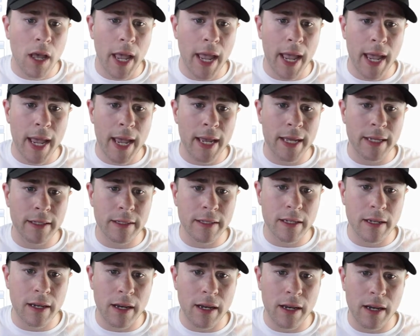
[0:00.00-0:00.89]

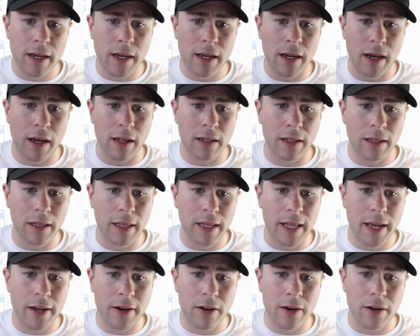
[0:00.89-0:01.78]
And a
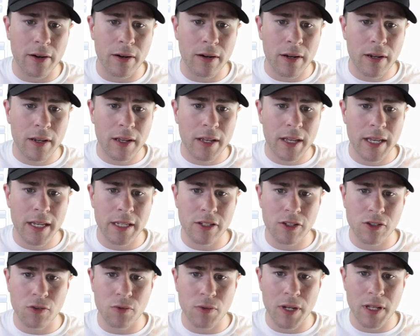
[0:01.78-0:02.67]
letter
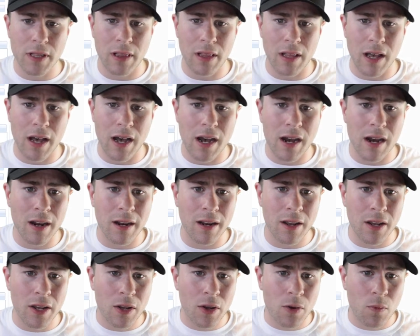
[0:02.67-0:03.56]
history
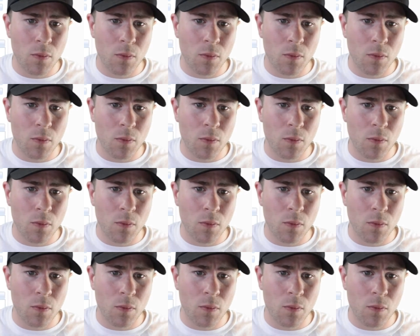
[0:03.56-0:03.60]
log.